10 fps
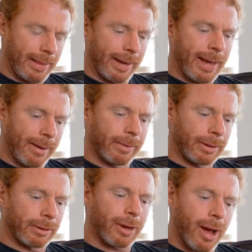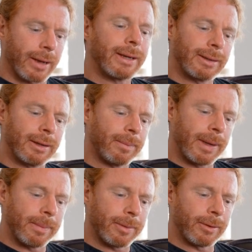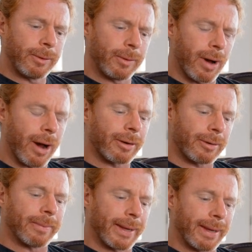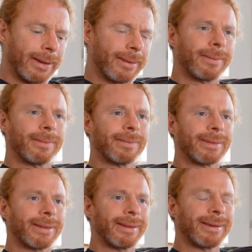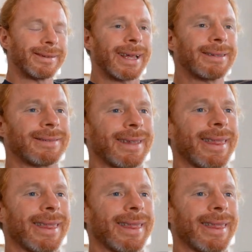I like how when you're talking to people who aren't me, you're nice to